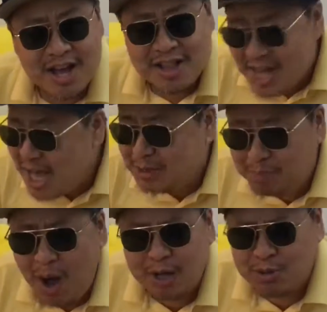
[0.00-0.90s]
These
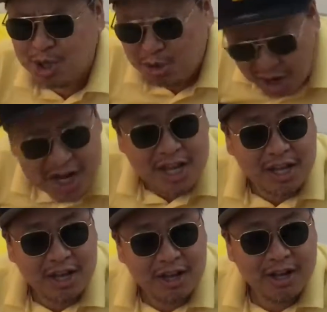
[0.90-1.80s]
balls were gritty,
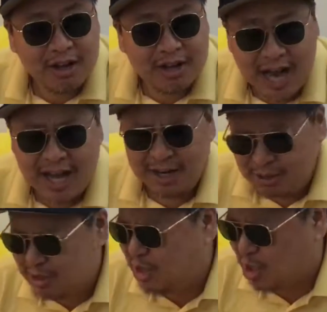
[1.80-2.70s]
okay? And
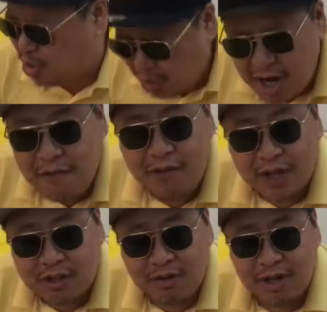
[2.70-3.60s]
this is a gritty
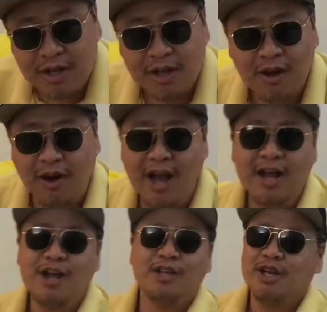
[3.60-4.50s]
victory, all right?
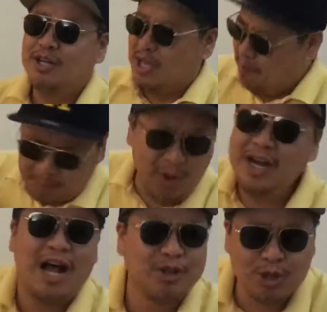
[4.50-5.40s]
He
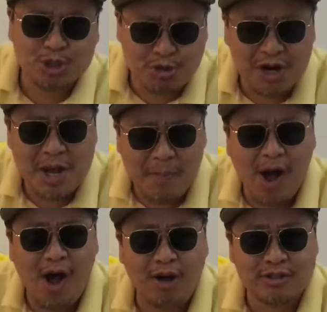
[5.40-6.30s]
pulled out those gritty
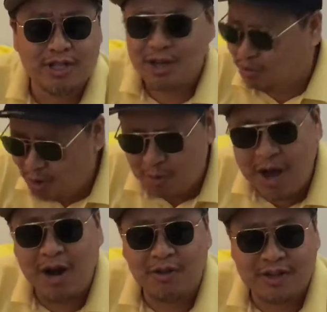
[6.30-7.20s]
balls and threw them
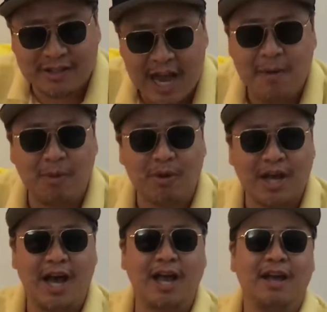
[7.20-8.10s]
right on the table,
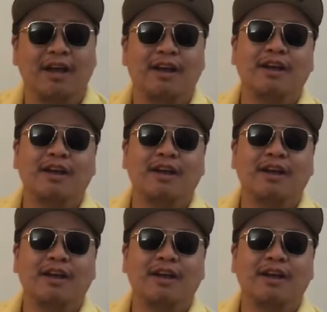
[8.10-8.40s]
okay?